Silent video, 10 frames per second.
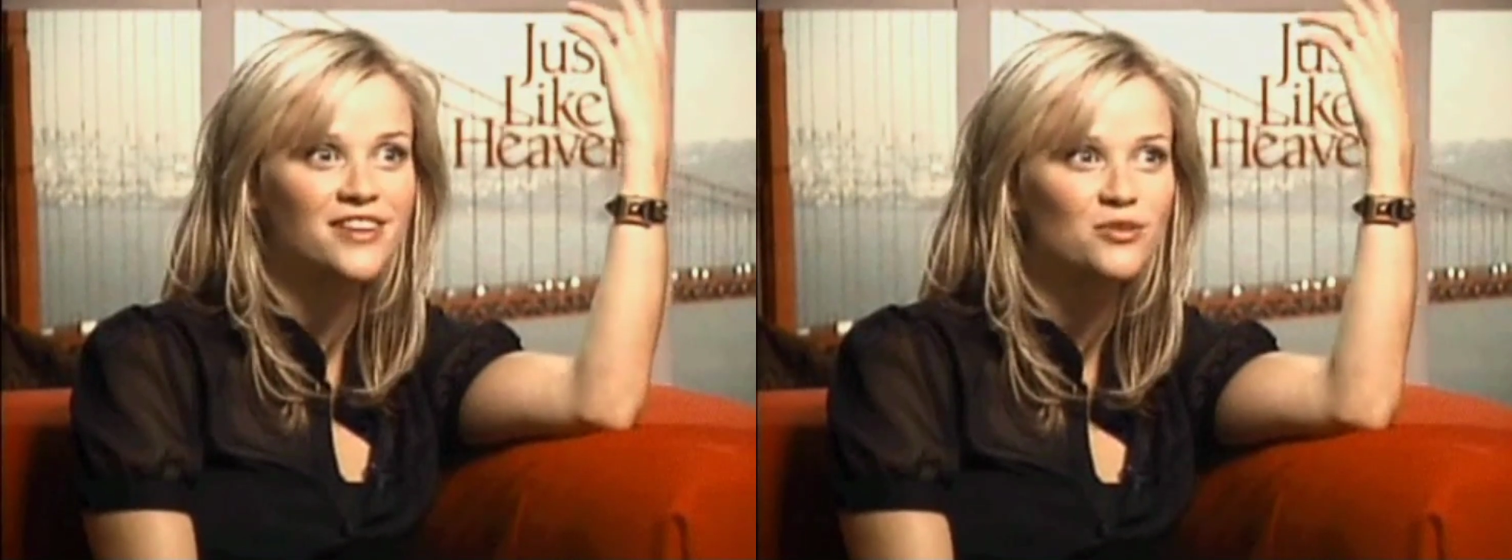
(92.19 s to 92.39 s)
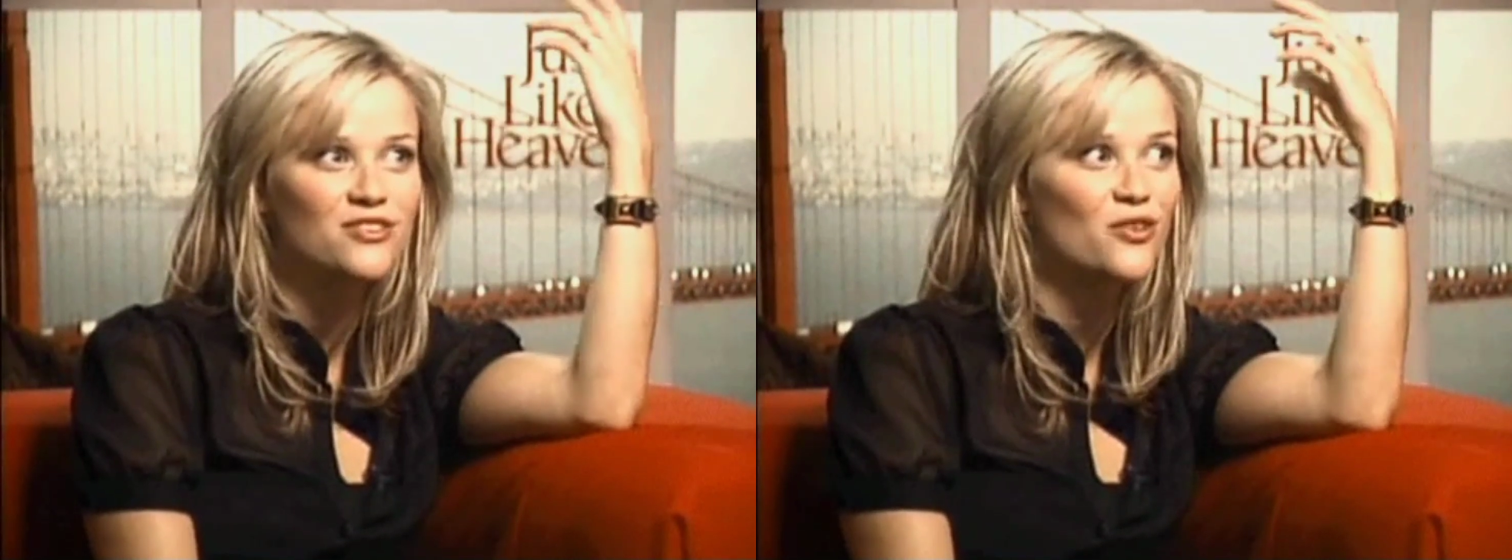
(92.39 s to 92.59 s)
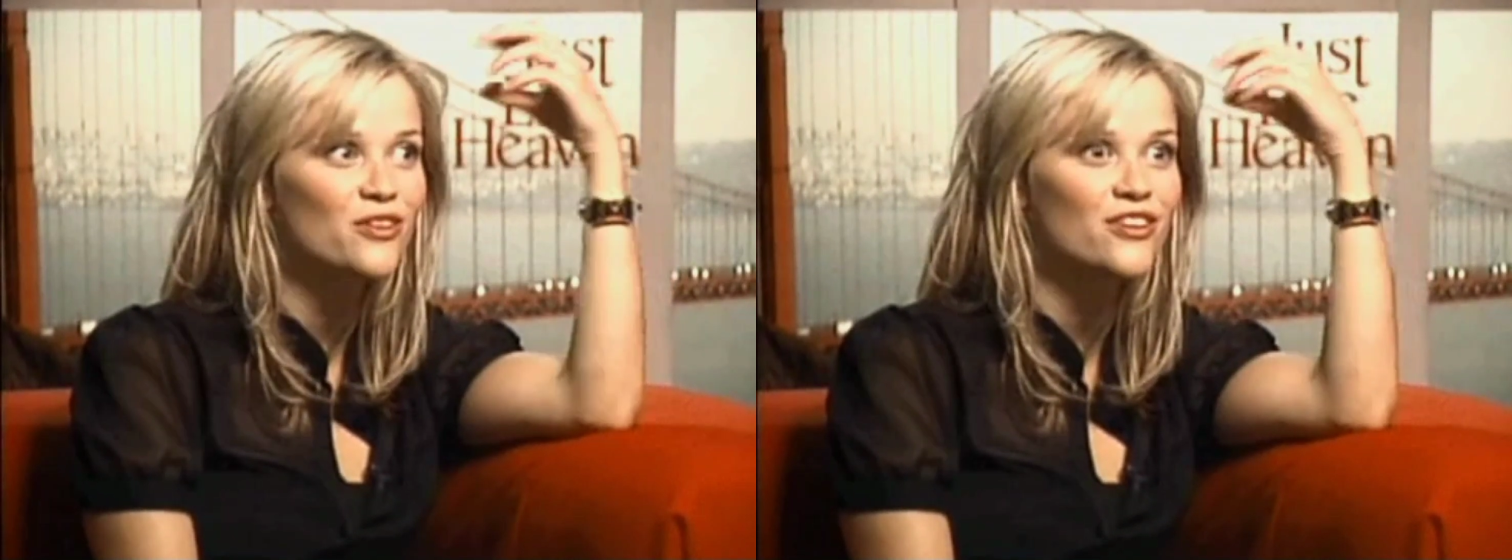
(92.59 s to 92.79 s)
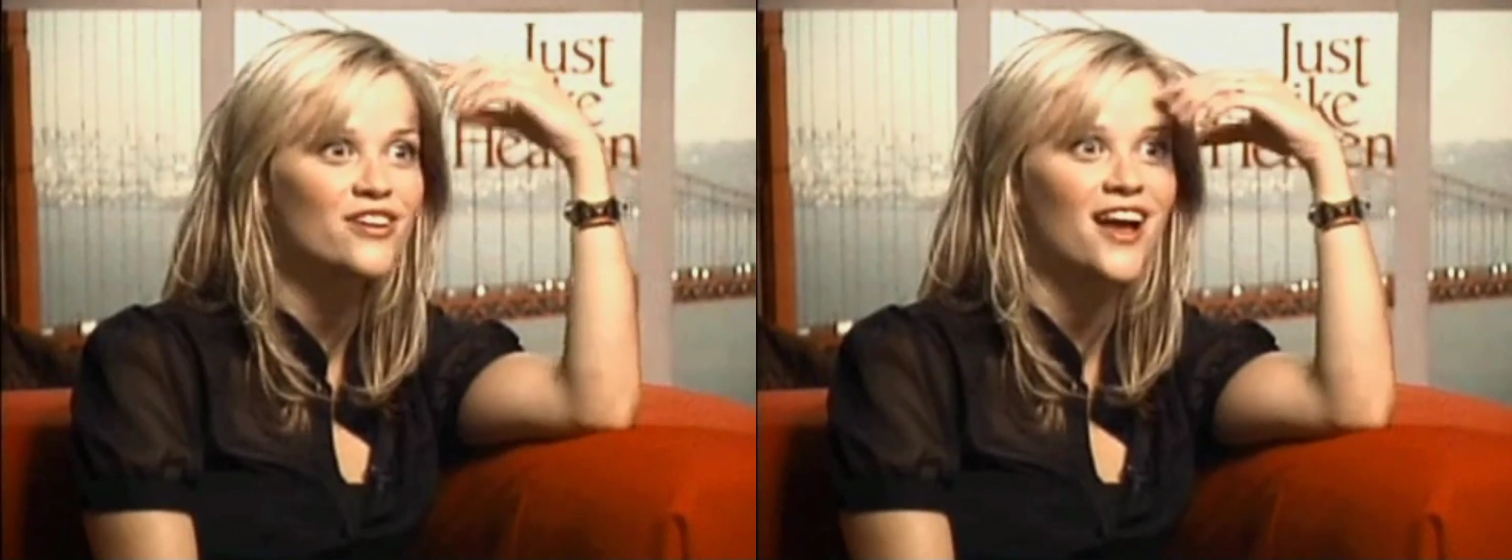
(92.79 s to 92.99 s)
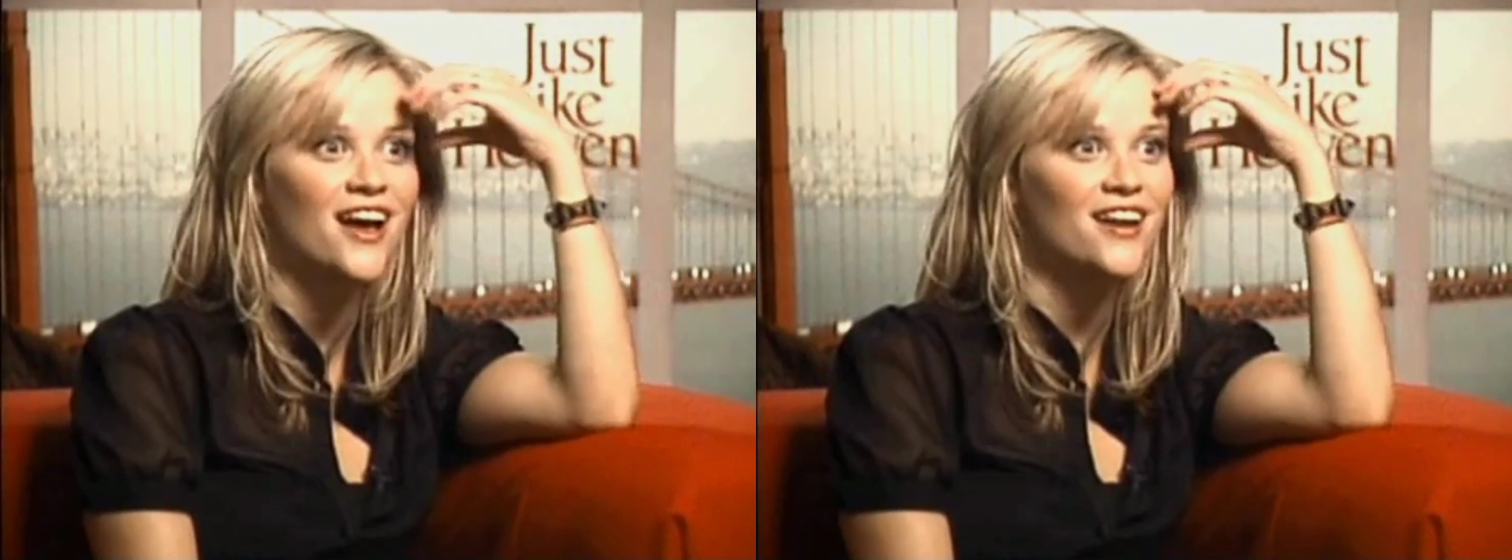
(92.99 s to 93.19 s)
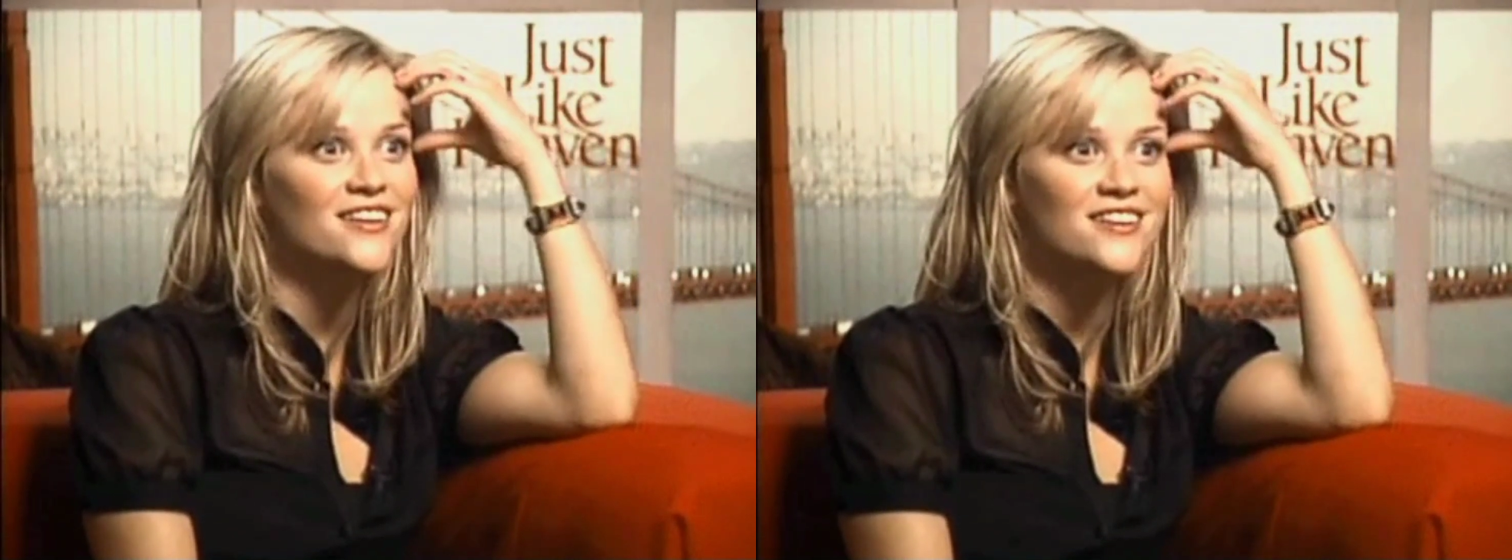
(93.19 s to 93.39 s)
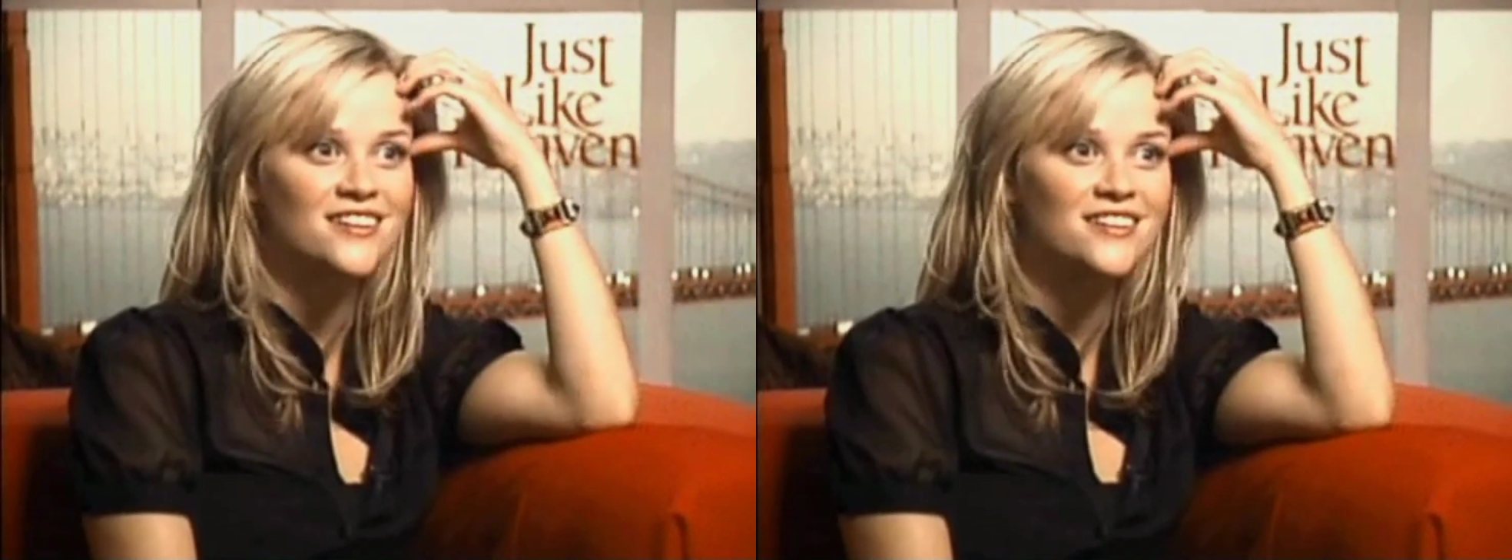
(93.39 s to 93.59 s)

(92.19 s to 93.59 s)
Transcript: and he was so good at it.